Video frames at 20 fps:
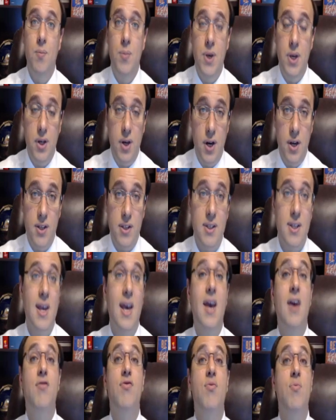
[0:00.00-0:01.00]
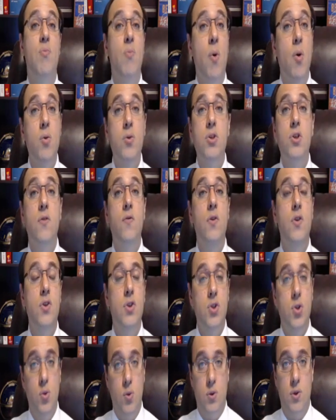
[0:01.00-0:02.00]
Because if most of the
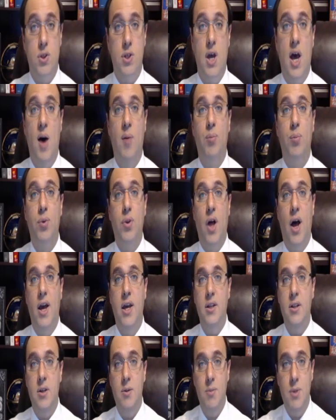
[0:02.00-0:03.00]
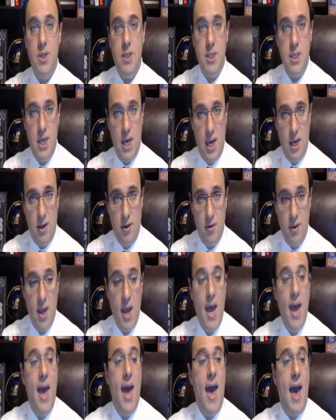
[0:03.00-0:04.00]
students applying to BCA
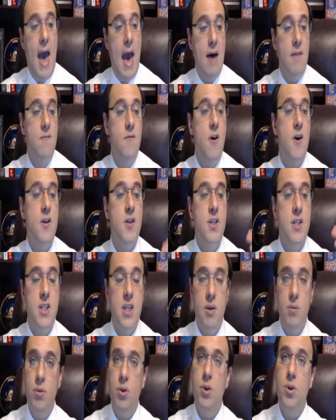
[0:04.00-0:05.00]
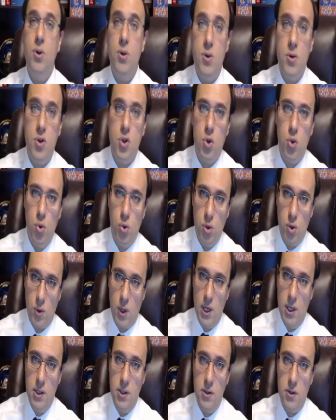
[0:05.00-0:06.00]
have similar school
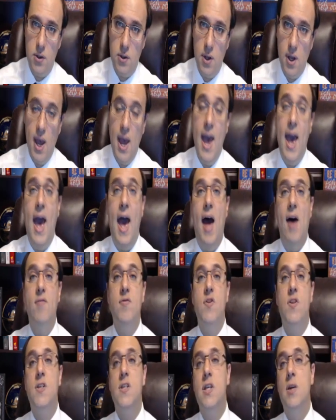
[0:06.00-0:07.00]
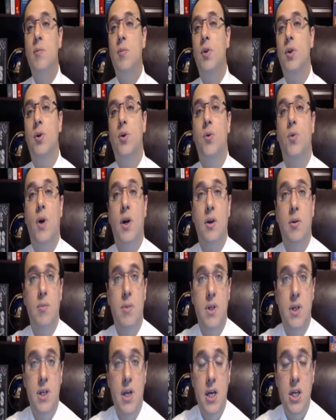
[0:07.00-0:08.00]
grades, have similar
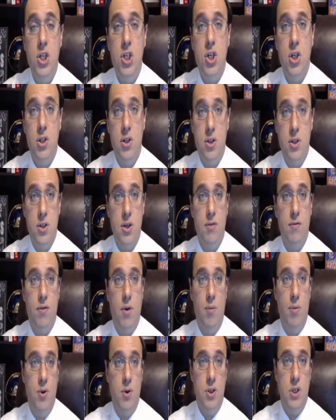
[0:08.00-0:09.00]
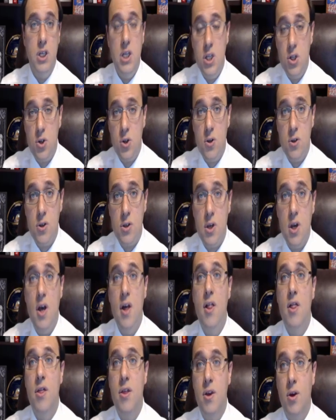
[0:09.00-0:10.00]
recommendations from their teachers,
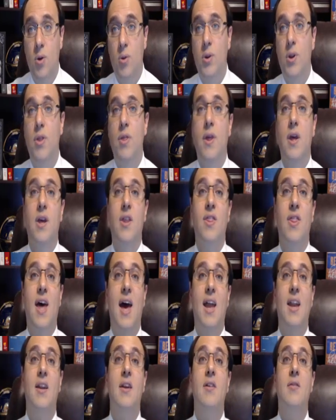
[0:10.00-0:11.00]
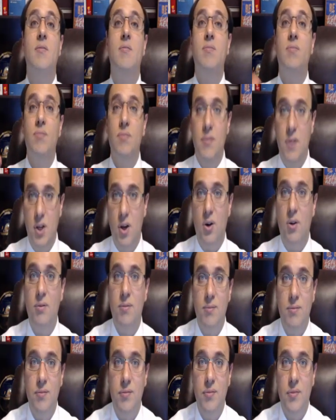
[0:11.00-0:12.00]
the only thing that, you know,
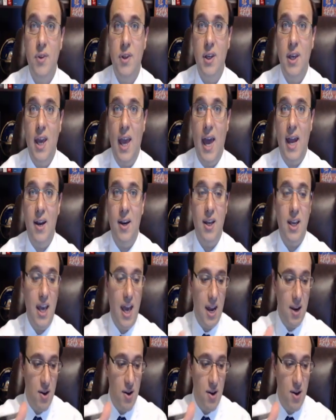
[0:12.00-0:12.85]
can